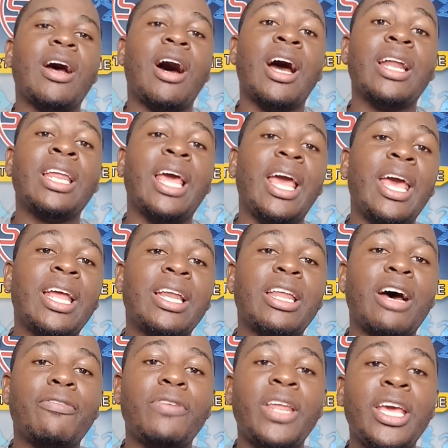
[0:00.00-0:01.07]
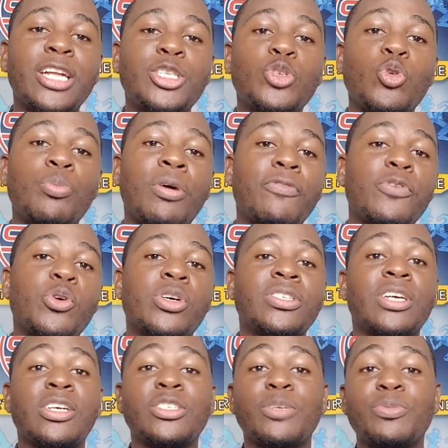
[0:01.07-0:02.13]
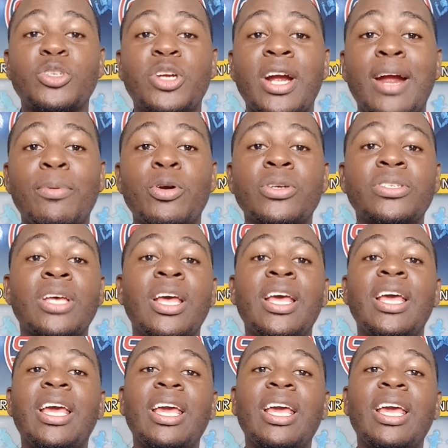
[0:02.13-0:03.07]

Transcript: At the end of day two, my viewers and subscribers,